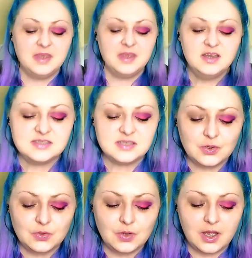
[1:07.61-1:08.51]
So
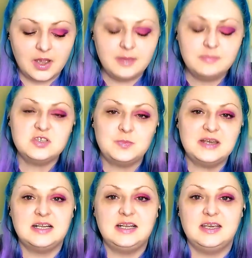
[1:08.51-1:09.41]
I'm just basically
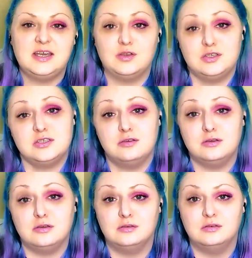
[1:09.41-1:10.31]
going to show
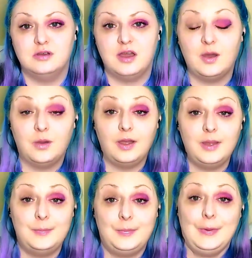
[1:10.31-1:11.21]
you how I put
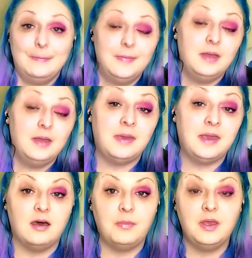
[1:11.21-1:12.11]
on my makeup
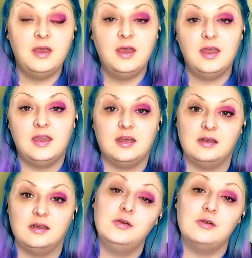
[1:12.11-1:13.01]
in a
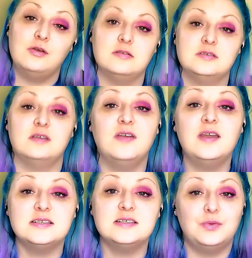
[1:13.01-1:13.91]
low cost,
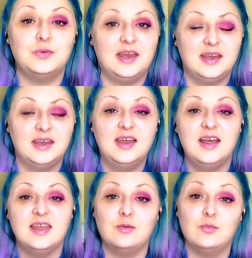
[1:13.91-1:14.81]
effective way
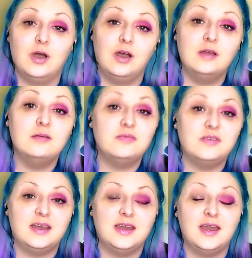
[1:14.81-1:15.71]
that will hopefully
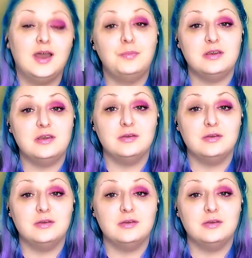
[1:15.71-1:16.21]
help you